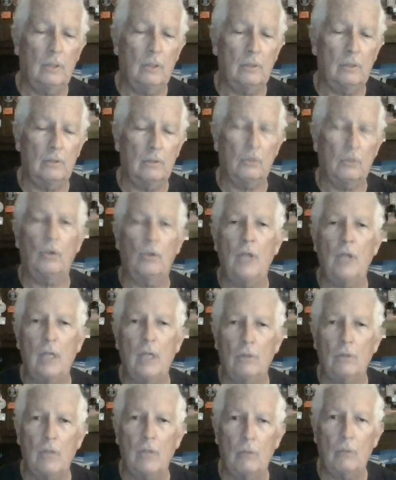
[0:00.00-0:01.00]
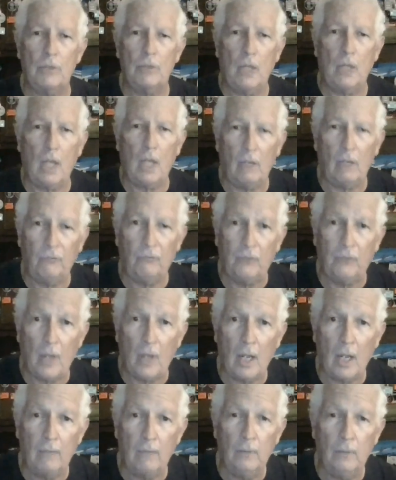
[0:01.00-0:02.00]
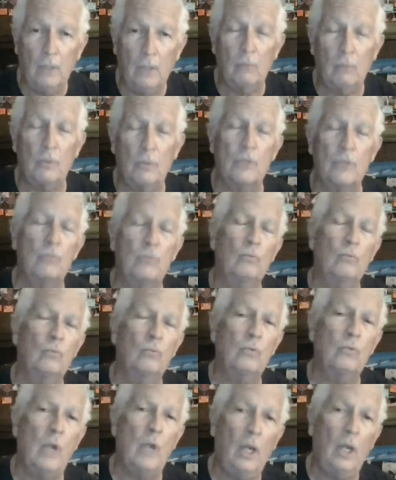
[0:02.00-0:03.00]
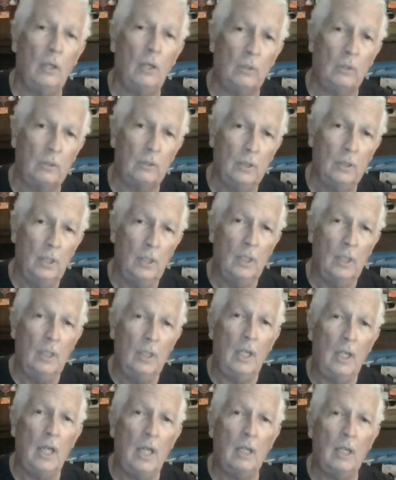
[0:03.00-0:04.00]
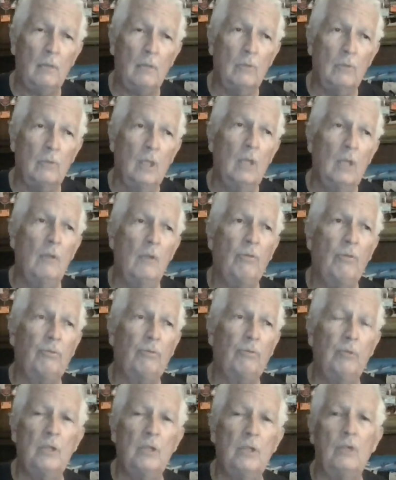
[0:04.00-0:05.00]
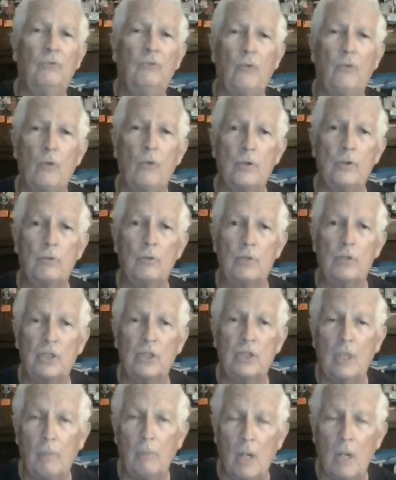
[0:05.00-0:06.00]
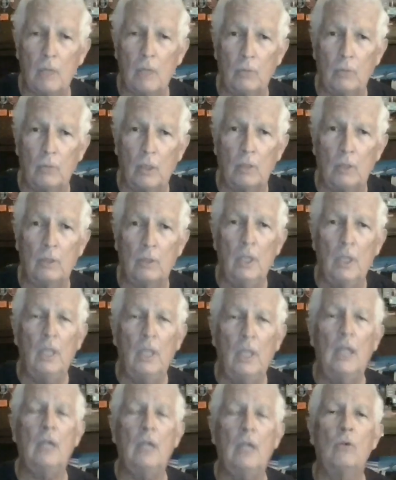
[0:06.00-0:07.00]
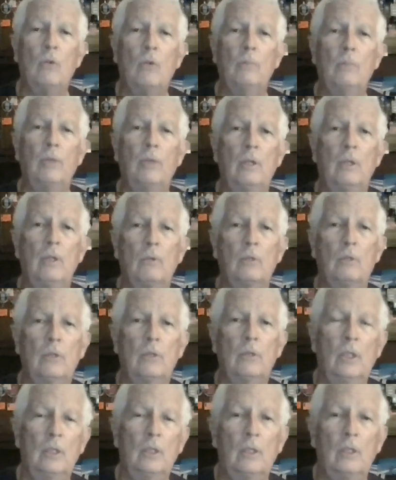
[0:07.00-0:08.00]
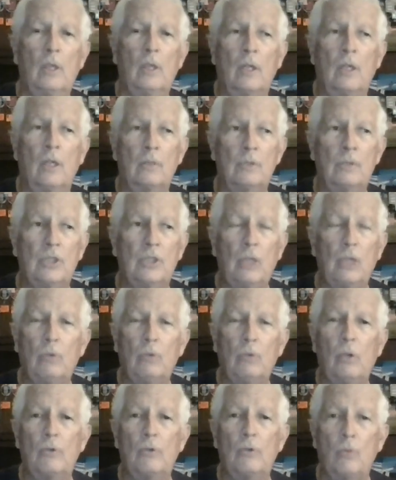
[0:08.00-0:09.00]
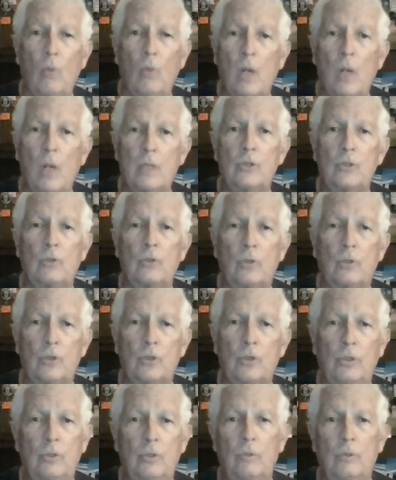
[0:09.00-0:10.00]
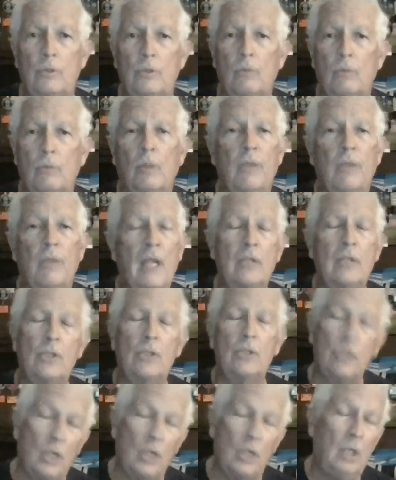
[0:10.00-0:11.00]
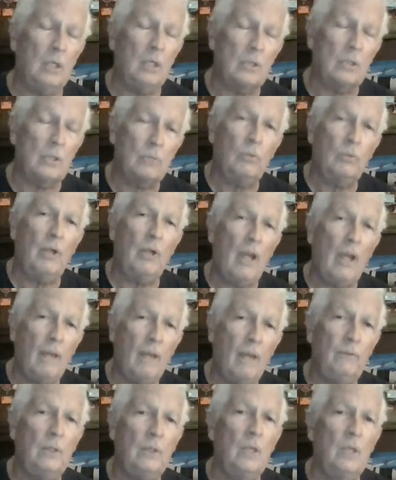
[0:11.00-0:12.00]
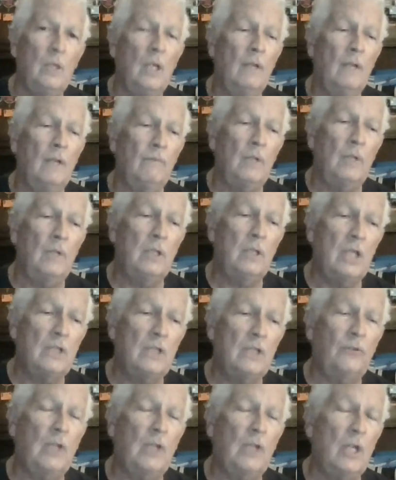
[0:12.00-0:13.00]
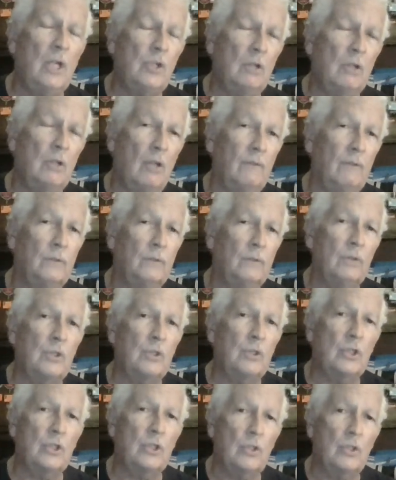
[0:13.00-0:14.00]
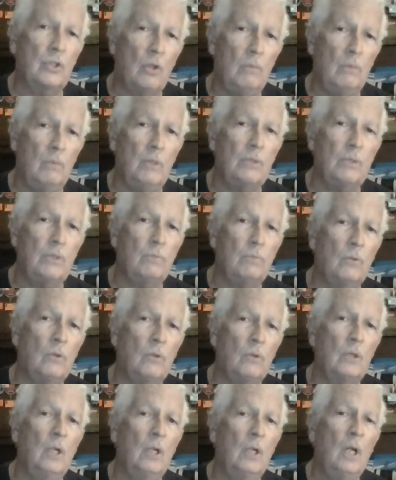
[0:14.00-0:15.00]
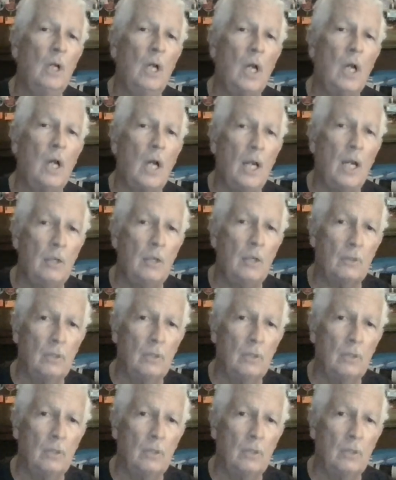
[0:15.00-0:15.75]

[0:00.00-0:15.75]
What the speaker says: tornado that was Cat 5 was rare, and 3s and 4s were semi-rare, and normally there were 0s, 1s, or 2s. Well, that's changed. We're having the intensification level is so much more higher,